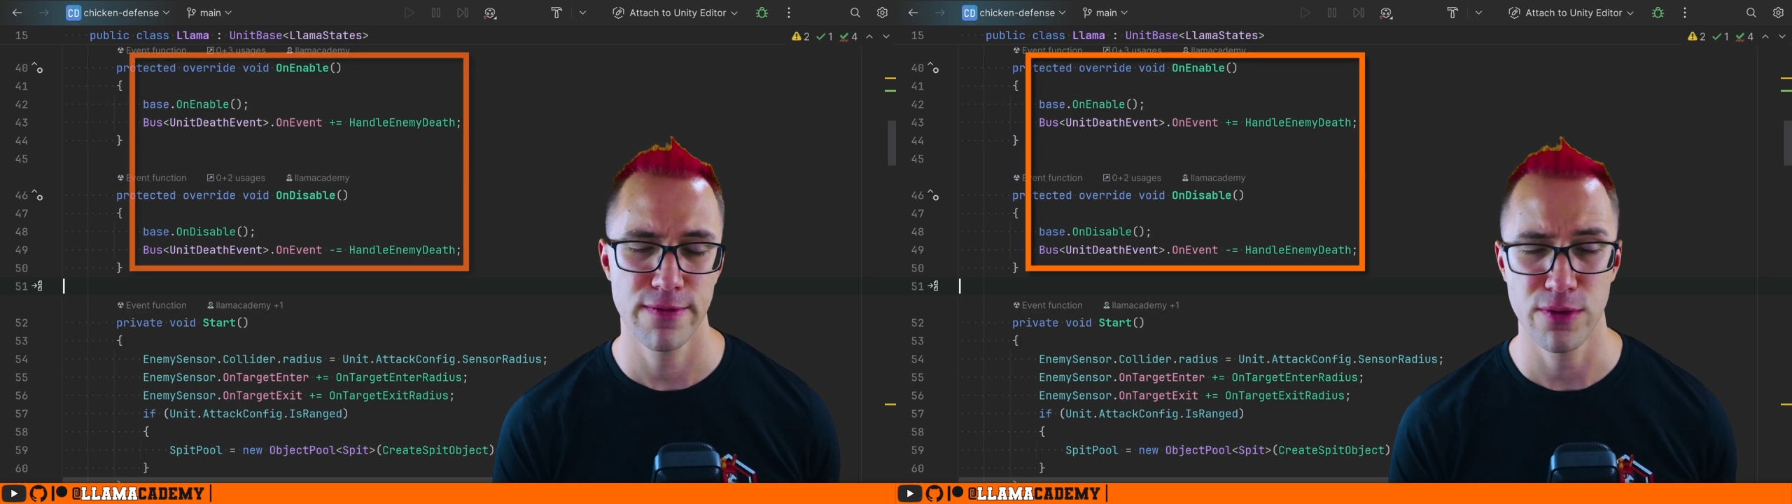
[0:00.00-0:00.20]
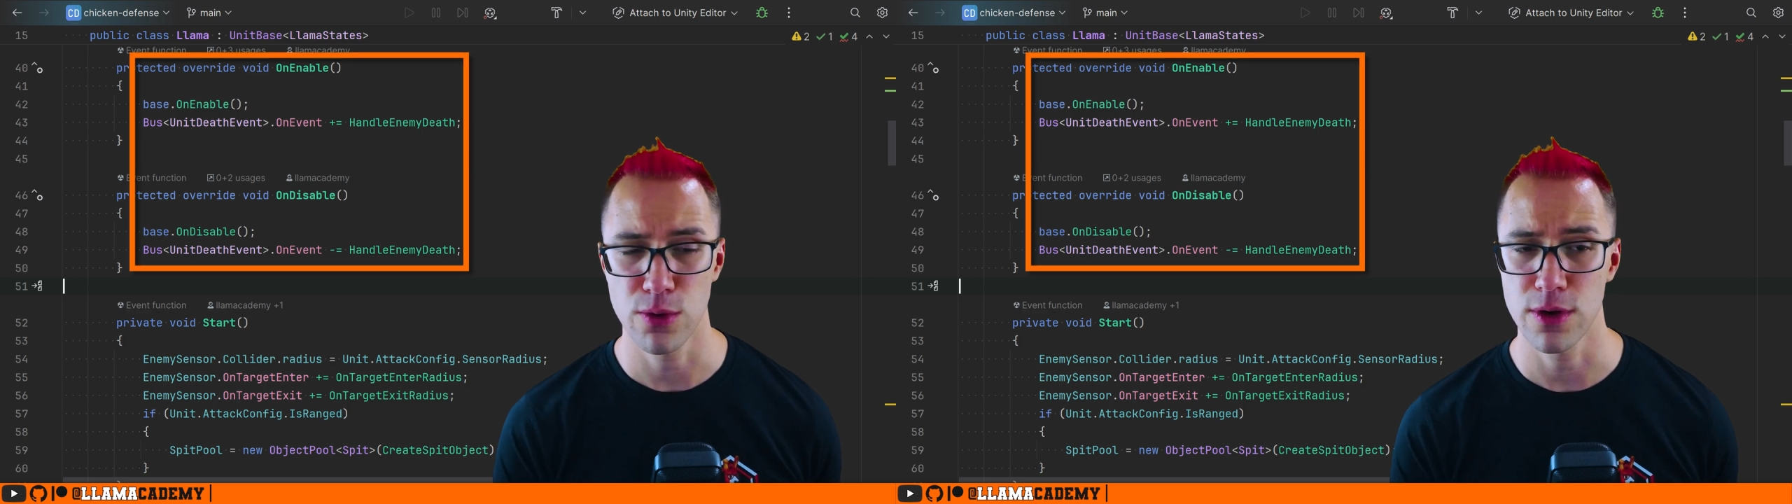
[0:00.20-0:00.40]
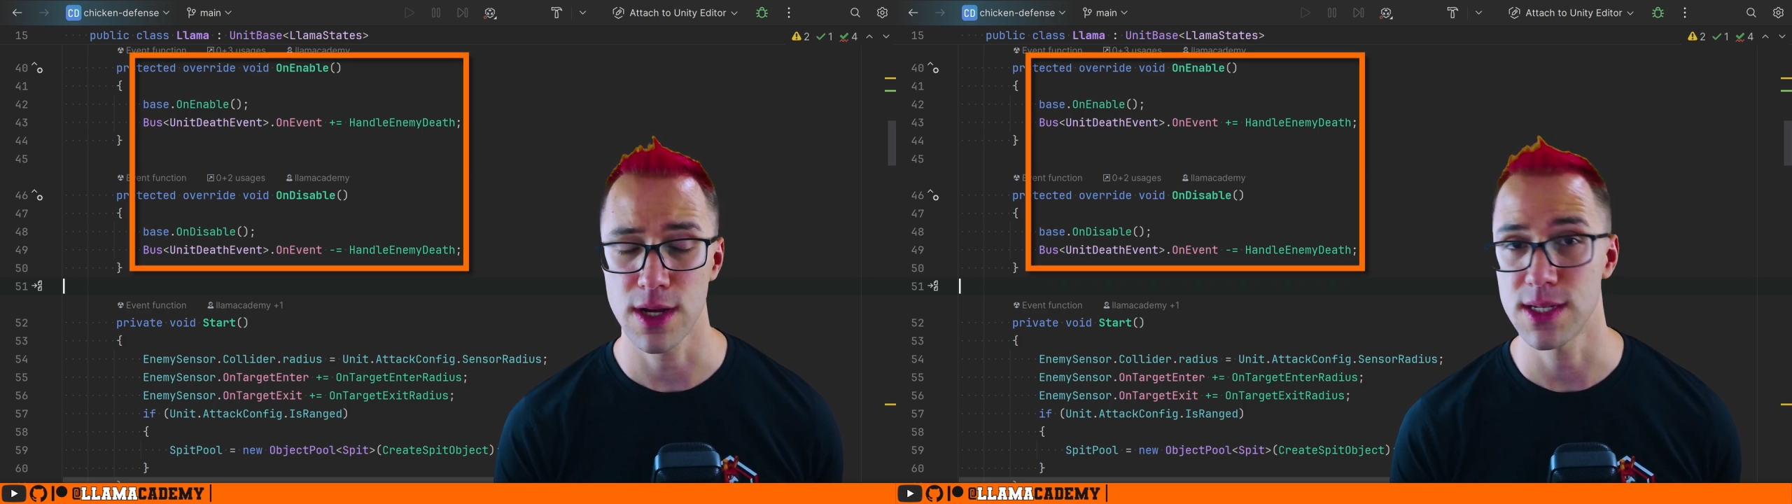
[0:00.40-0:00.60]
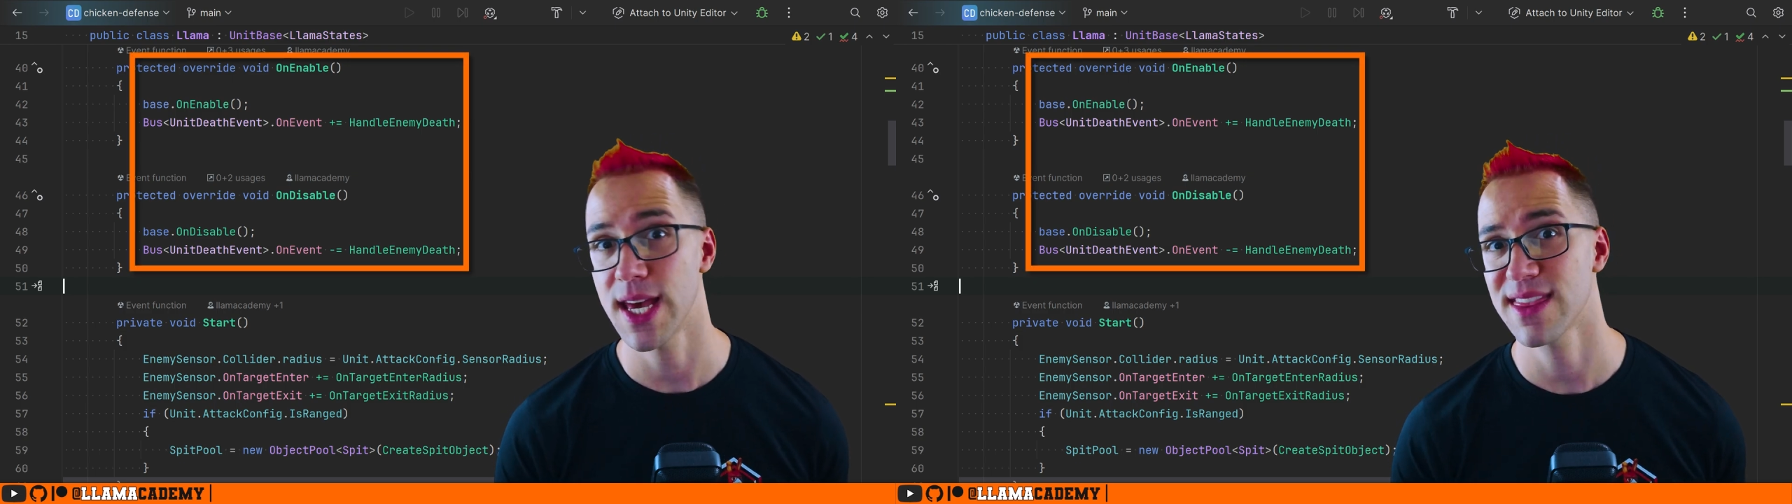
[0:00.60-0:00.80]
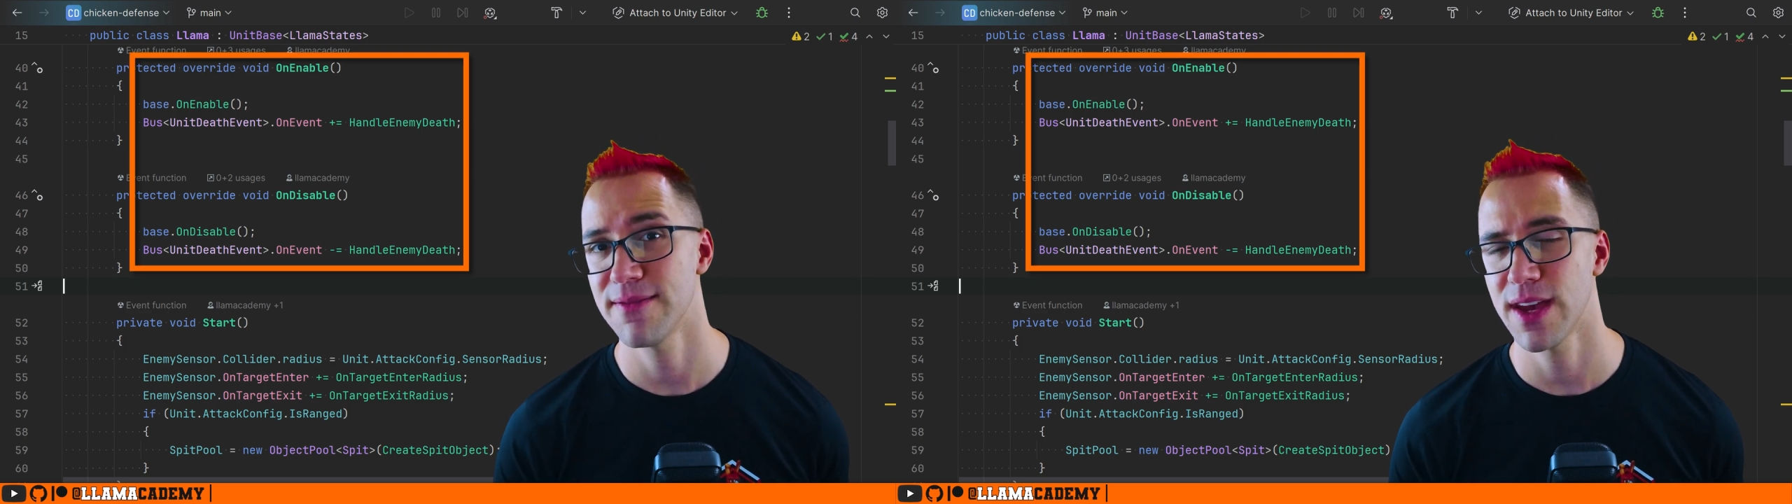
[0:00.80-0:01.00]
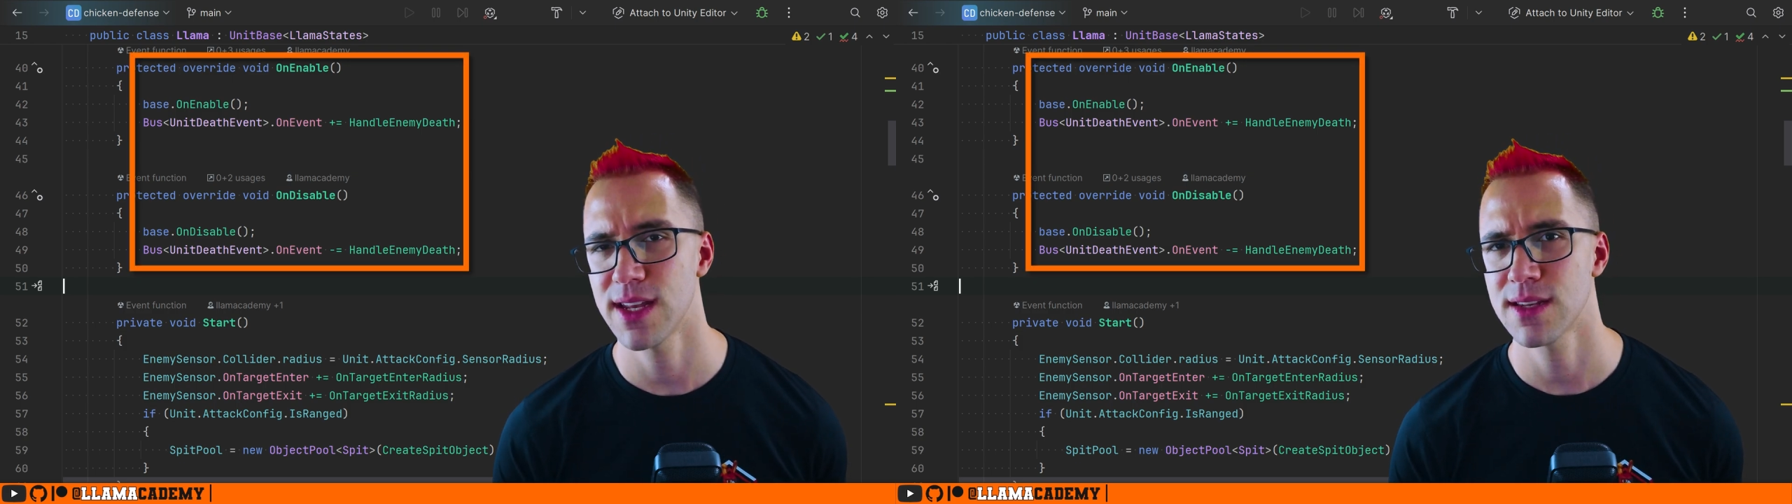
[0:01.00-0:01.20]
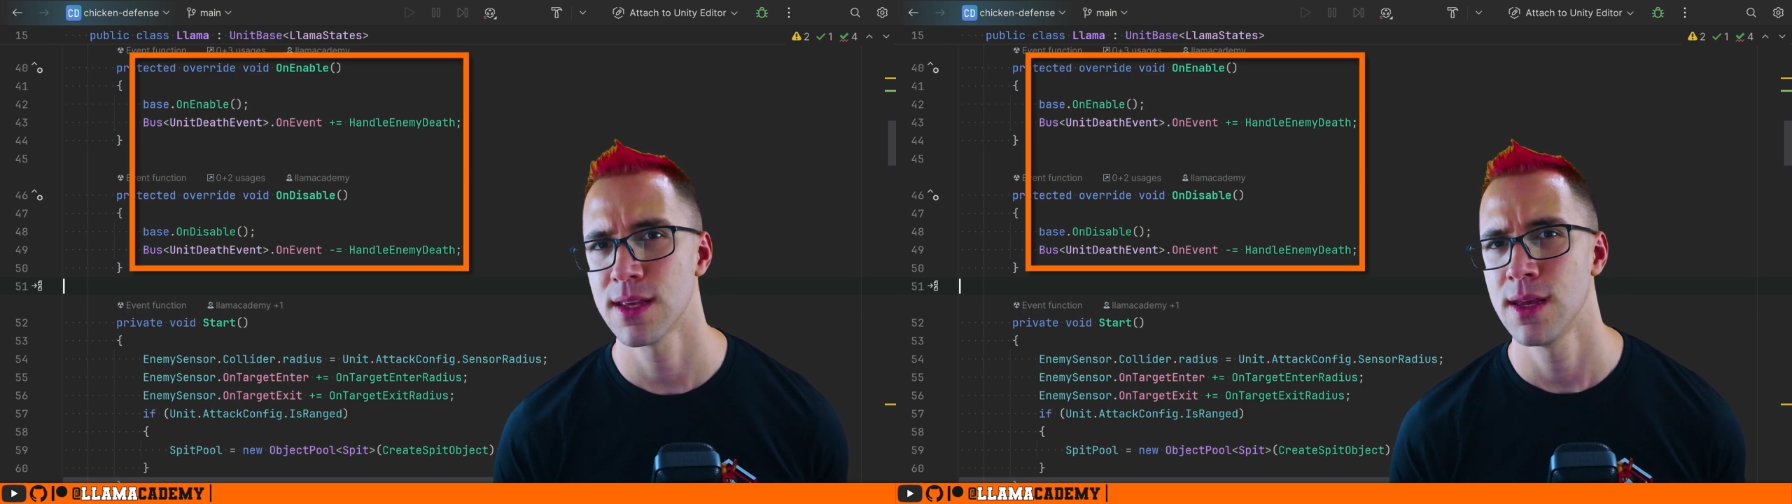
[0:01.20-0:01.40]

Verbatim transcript: for a death event.